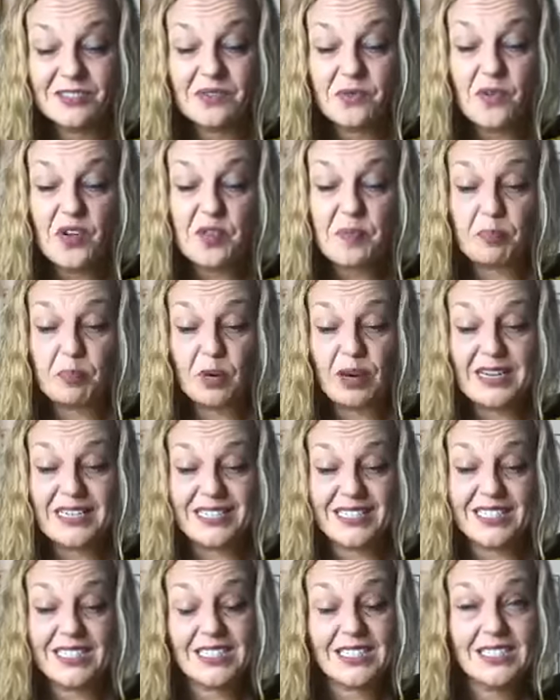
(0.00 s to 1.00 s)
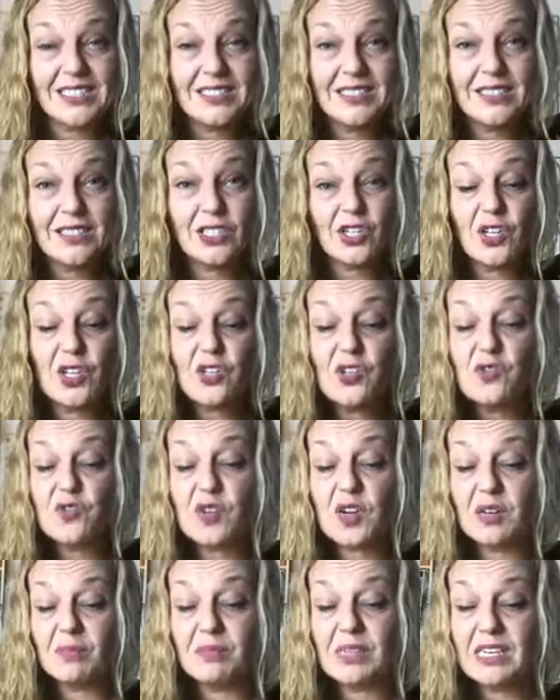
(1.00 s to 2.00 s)
with present so that you
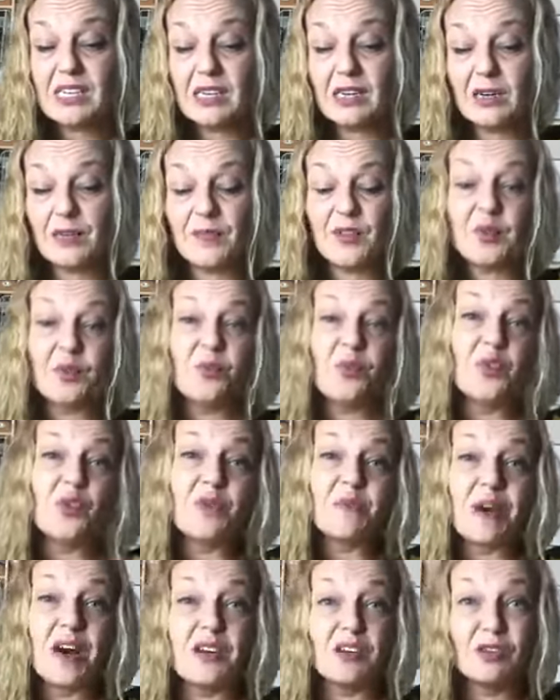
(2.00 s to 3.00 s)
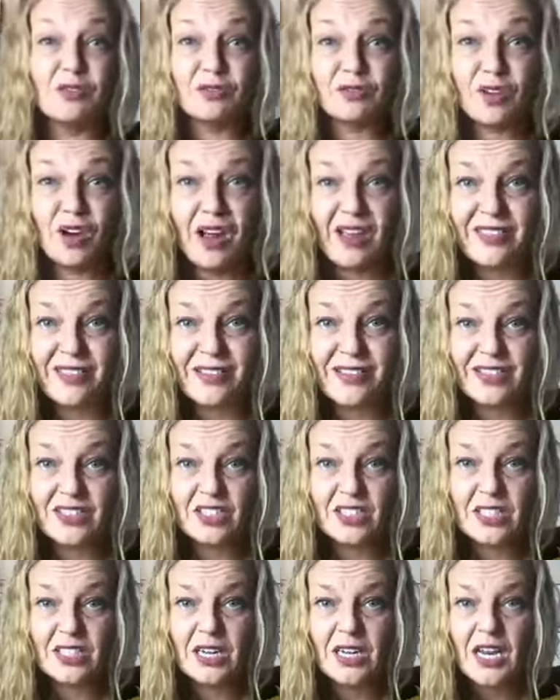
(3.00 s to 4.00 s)
can become the role model for
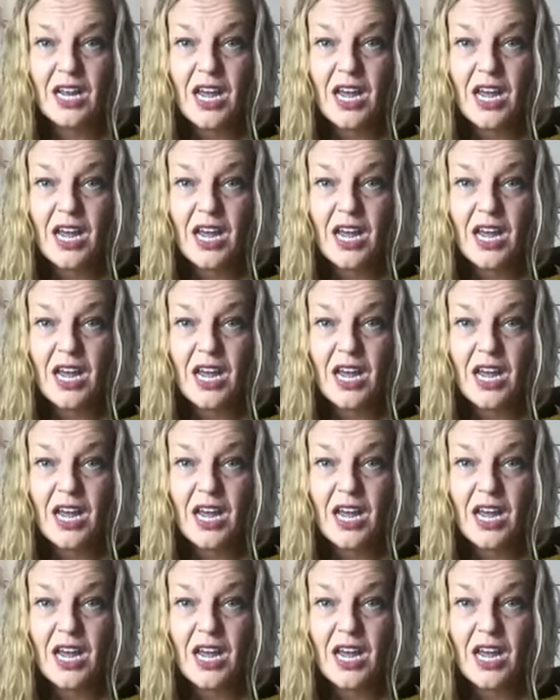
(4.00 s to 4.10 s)
others.